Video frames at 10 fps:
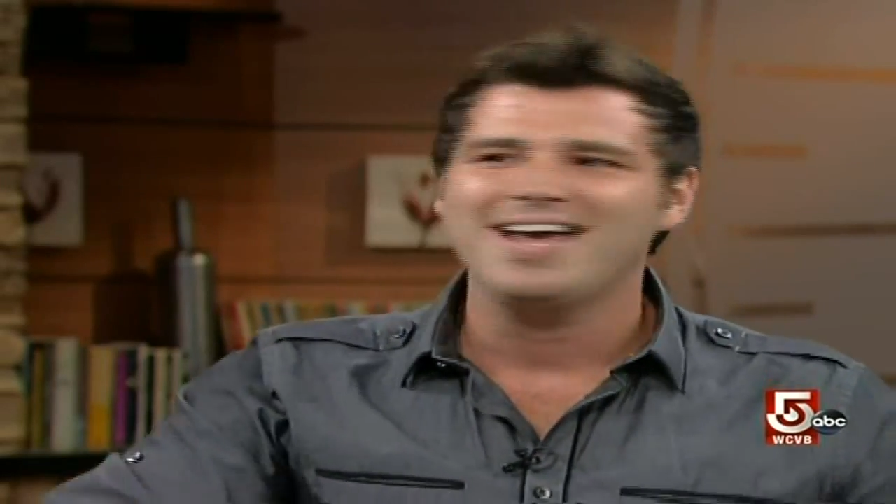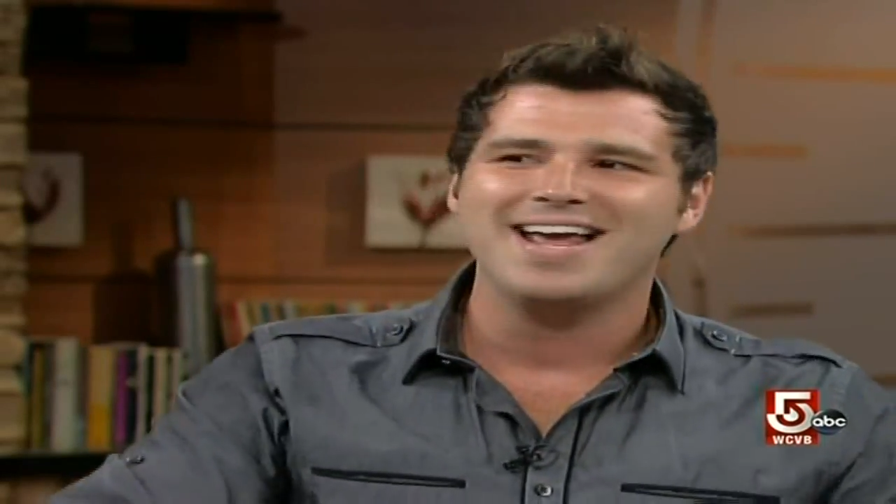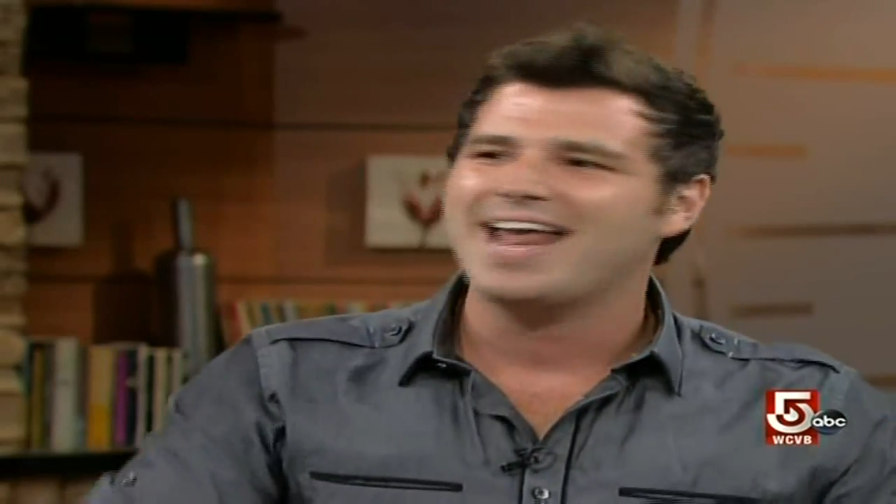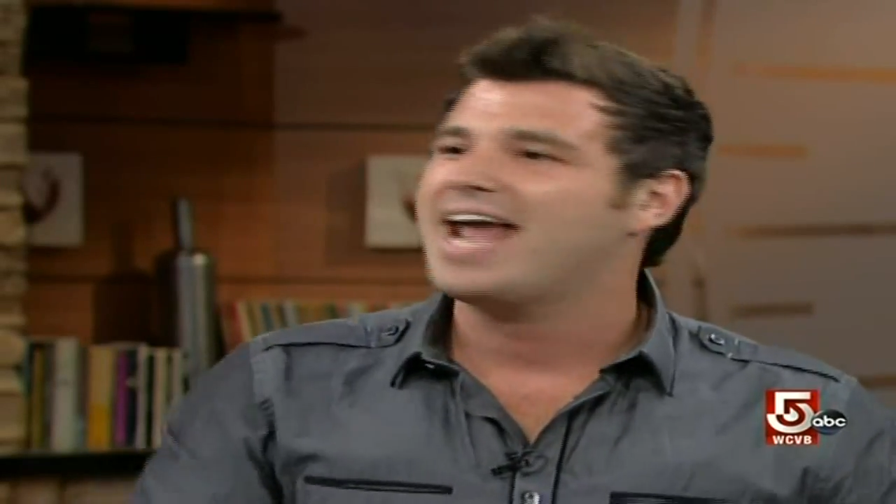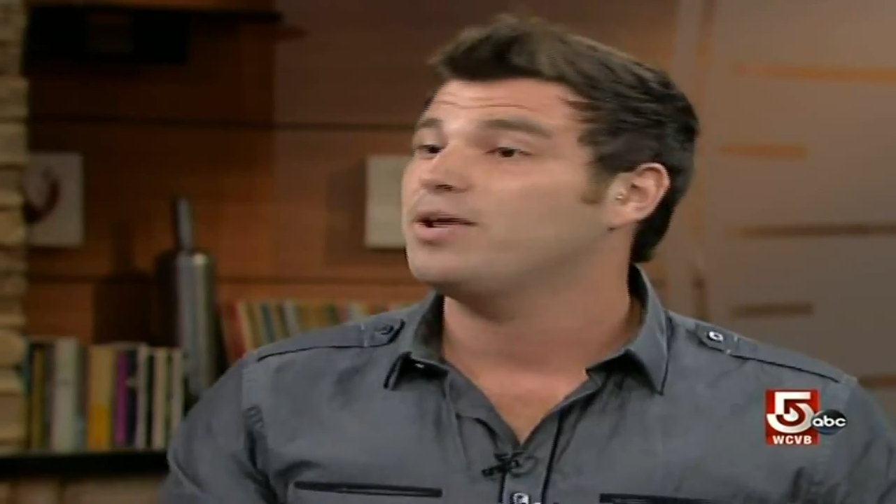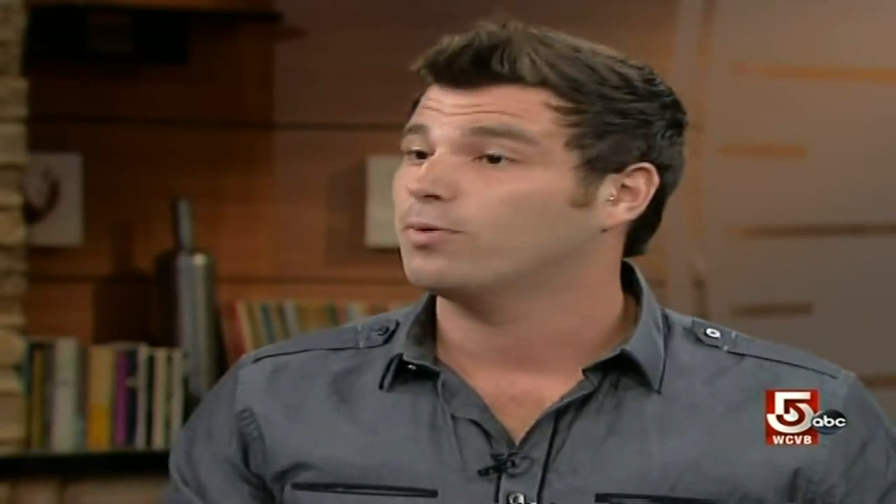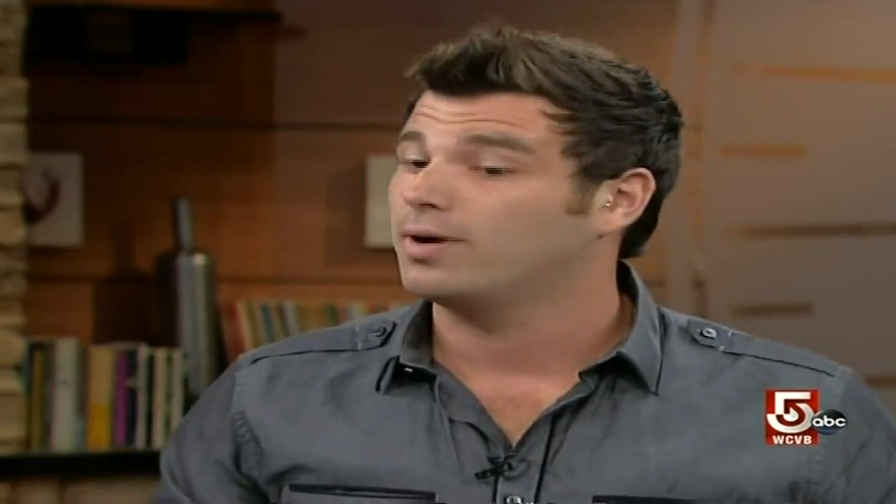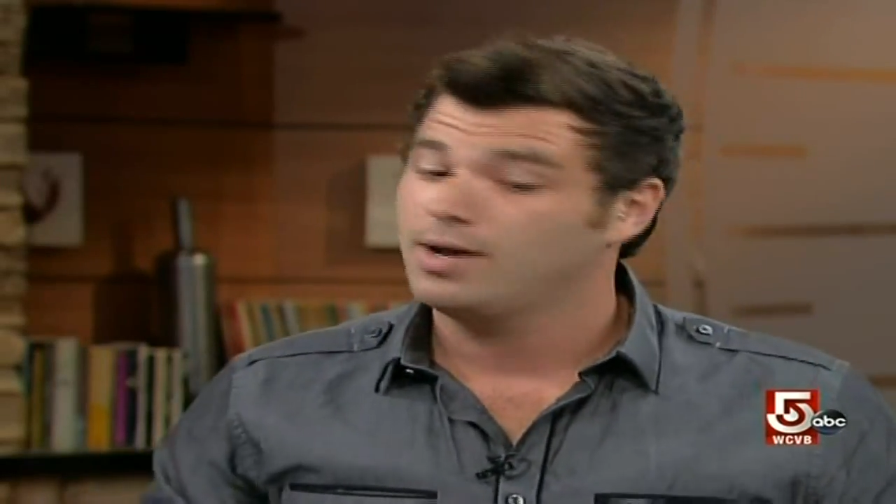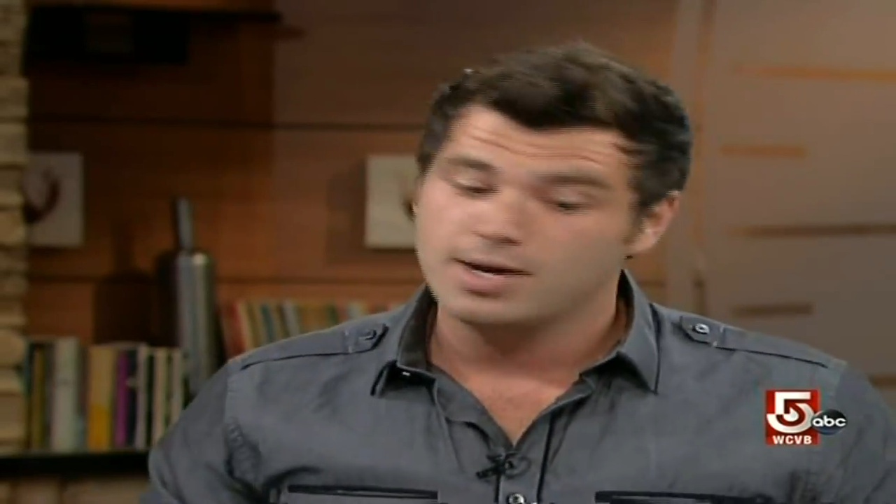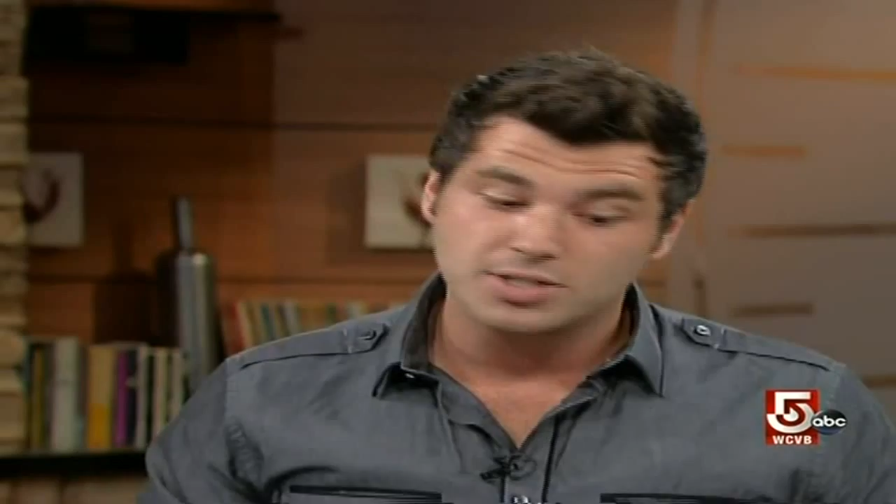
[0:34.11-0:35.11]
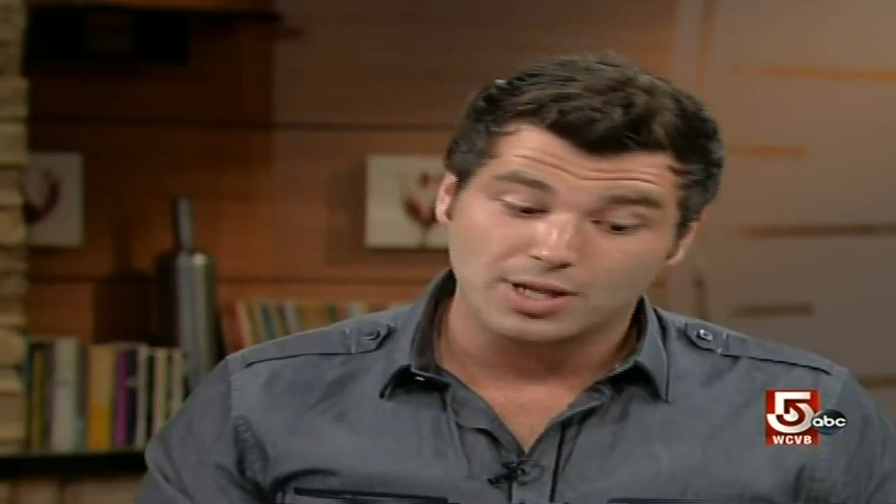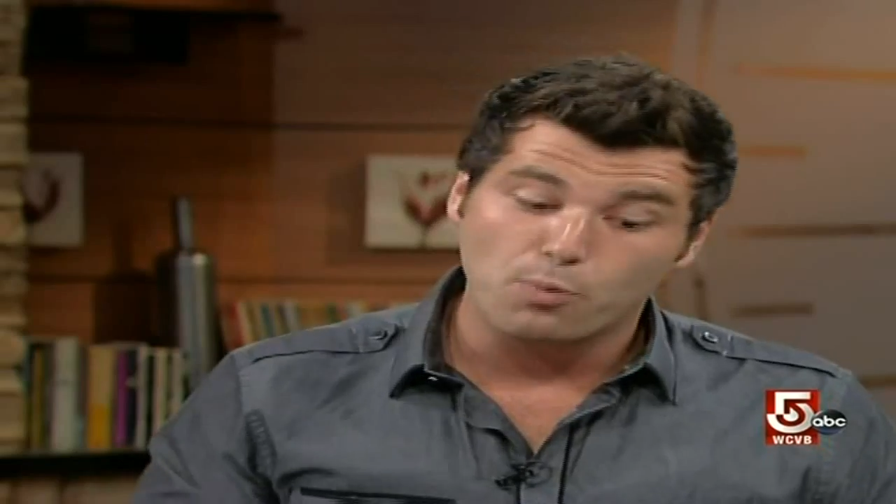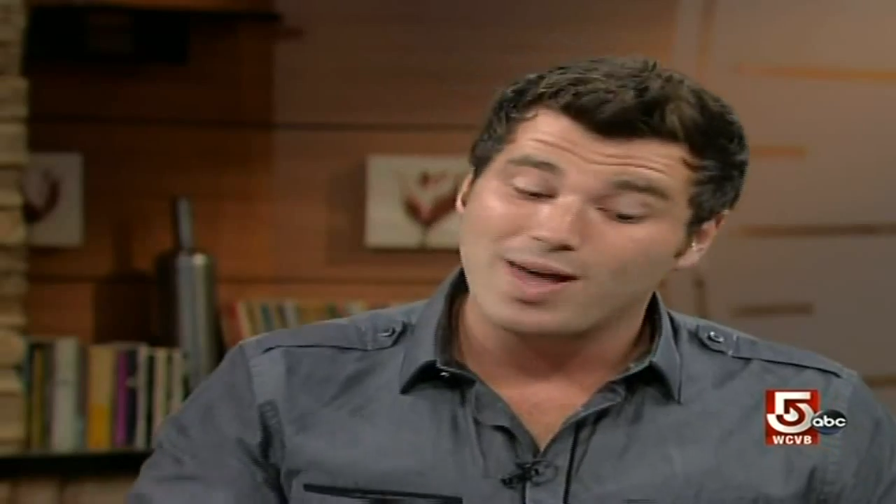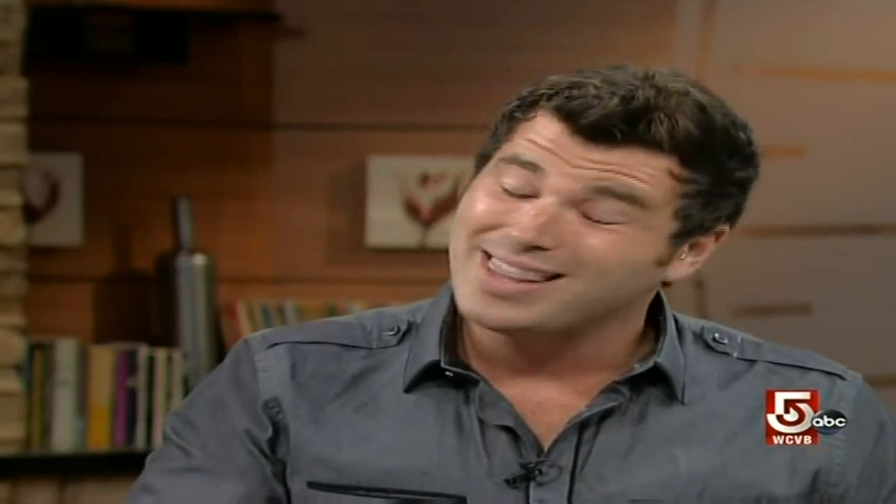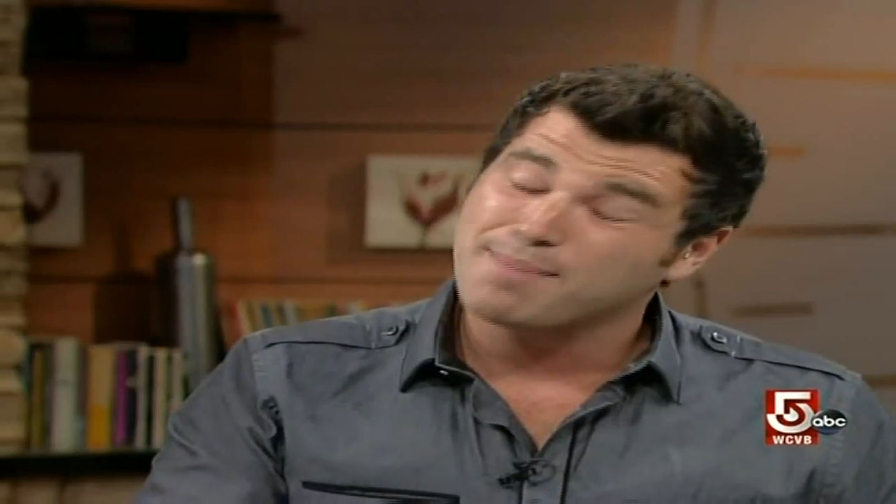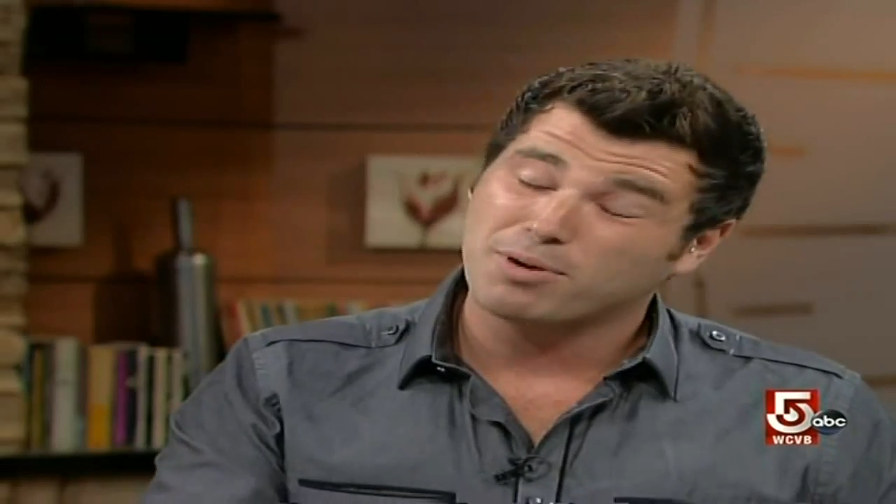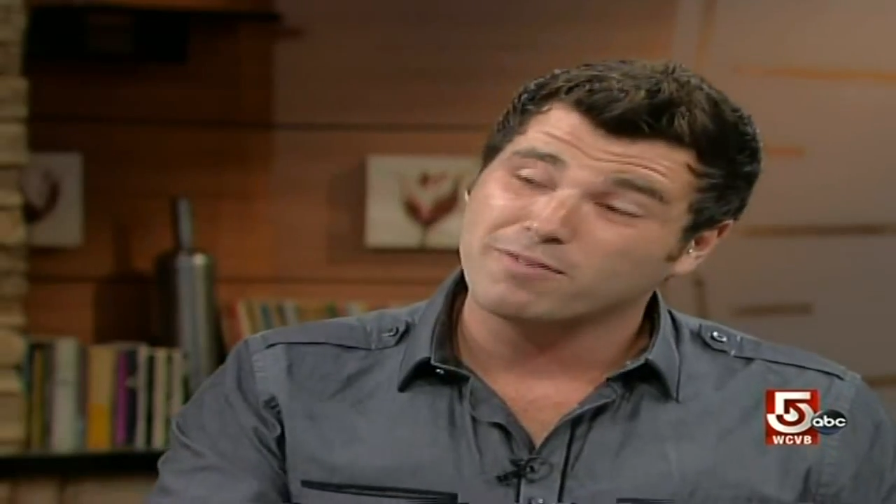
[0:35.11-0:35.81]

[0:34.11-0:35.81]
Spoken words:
and anyone so that when that